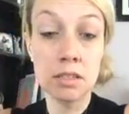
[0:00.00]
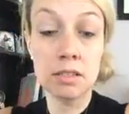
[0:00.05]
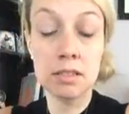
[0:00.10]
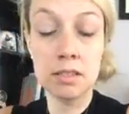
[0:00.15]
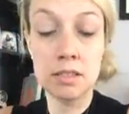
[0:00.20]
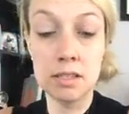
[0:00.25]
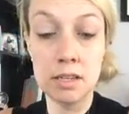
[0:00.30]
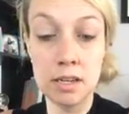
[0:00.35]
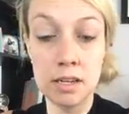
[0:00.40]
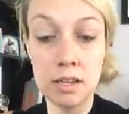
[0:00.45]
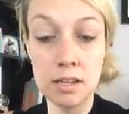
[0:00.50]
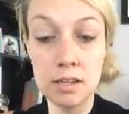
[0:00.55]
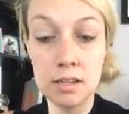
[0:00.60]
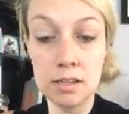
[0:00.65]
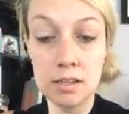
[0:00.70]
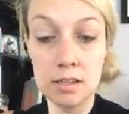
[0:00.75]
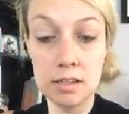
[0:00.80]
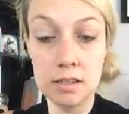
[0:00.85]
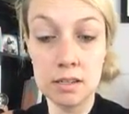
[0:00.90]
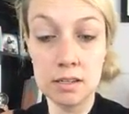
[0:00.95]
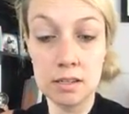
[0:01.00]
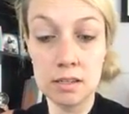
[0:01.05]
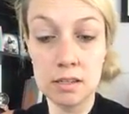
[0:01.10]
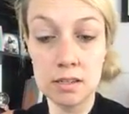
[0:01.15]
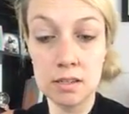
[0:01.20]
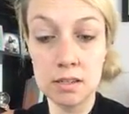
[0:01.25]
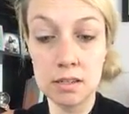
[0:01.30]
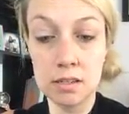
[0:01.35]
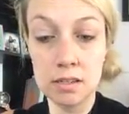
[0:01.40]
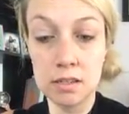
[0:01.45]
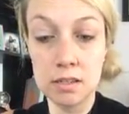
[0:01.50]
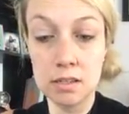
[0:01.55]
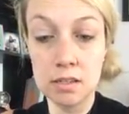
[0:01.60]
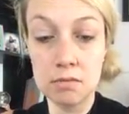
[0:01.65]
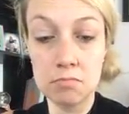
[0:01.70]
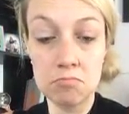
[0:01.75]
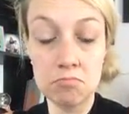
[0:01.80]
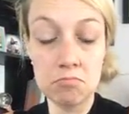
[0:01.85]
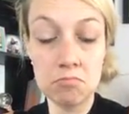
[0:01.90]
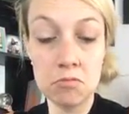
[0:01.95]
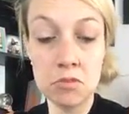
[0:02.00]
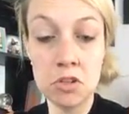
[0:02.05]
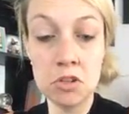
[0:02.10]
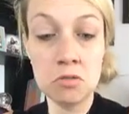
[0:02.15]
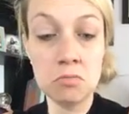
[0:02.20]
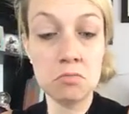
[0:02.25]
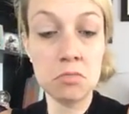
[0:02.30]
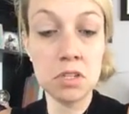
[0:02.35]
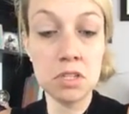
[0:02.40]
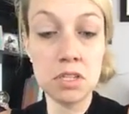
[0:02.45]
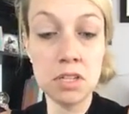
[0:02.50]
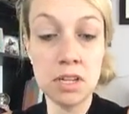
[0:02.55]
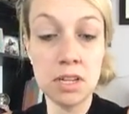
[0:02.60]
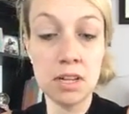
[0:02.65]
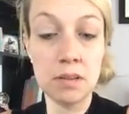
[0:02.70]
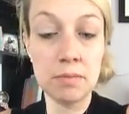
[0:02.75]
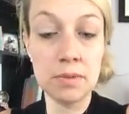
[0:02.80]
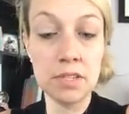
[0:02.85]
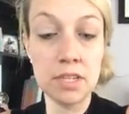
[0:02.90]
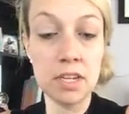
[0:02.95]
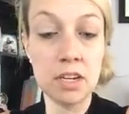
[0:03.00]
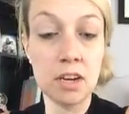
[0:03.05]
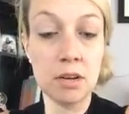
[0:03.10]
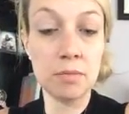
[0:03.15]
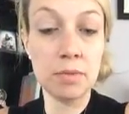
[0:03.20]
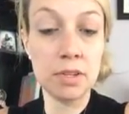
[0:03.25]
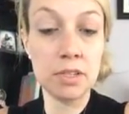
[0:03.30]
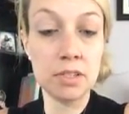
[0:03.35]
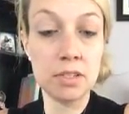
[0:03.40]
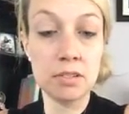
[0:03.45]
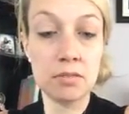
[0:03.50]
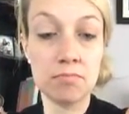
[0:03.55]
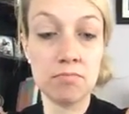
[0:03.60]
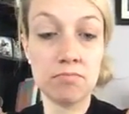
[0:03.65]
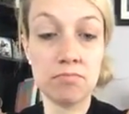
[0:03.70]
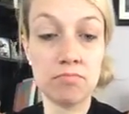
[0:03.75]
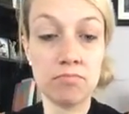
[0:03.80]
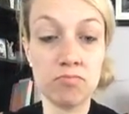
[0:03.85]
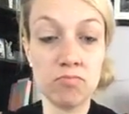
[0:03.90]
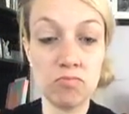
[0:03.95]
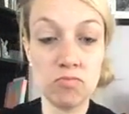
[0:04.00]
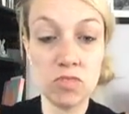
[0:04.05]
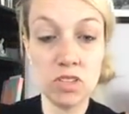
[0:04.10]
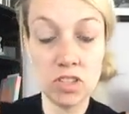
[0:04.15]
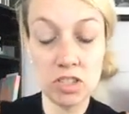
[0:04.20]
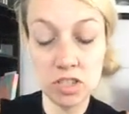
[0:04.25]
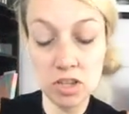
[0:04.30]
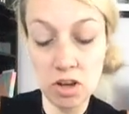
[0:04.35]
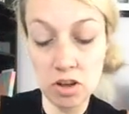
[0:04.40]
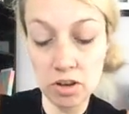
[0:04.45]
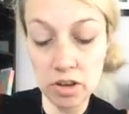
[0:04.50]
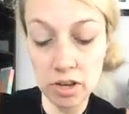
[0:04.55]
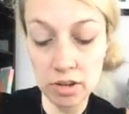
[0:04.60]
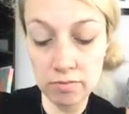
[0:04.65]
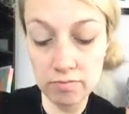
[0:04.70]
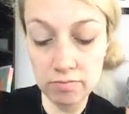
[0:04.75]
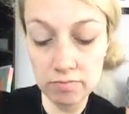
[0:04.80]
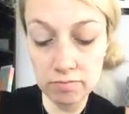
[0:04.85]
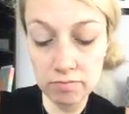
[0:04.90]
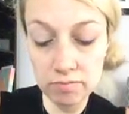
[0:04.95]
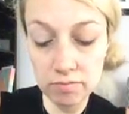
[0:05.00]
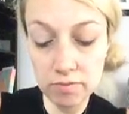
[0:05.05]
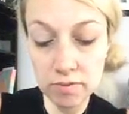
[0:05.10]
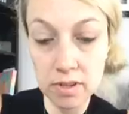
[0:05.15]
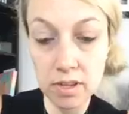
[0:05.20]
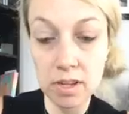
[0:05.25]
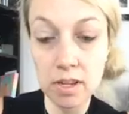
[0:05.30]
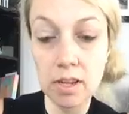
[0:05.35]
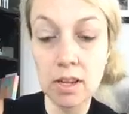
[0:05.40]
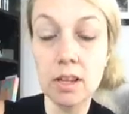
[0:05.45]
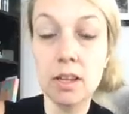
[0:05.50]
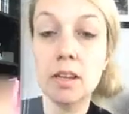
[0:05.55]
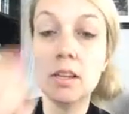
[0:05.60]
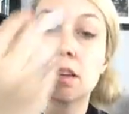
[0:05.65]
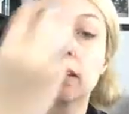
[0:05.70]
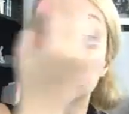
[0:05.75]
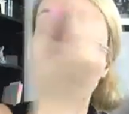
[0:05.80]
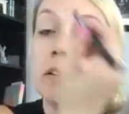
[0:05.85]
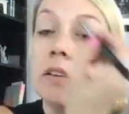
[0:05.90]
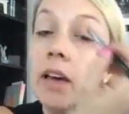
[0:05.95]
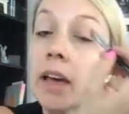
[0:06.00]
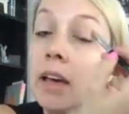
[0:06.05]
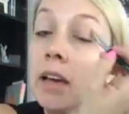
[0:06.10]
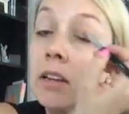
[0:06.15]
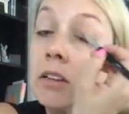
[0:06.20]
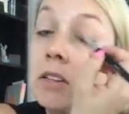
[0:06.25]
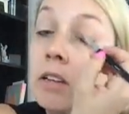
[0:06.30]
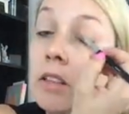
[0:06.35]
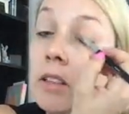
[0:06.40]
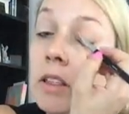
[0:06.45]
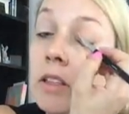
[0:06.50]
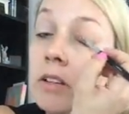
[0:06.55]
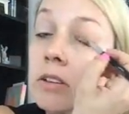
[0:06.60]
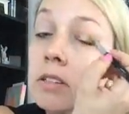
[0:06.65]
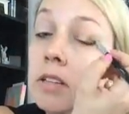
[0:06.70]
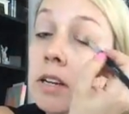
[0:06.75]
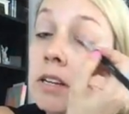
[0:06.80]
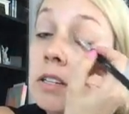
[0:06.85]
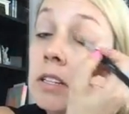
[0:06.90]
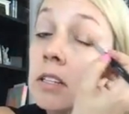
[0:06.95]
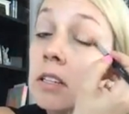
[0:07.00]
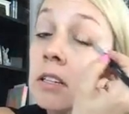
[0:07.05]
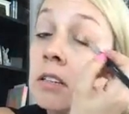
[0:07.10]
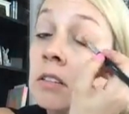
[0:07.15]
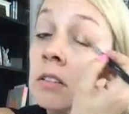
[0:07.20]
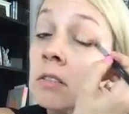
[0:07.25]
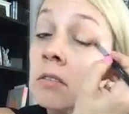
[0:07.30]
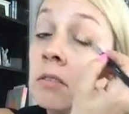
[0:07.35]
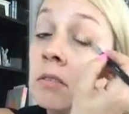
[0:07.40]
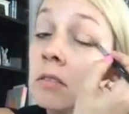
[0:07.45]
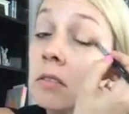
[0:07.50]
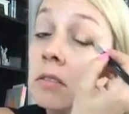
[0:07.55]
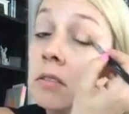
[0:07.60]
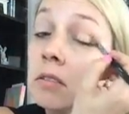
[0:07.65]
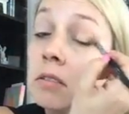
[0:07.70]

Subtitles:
Let's see. Nope, it's not letting me see comments. It's all good. Okay, I'm gonna do on the other side too.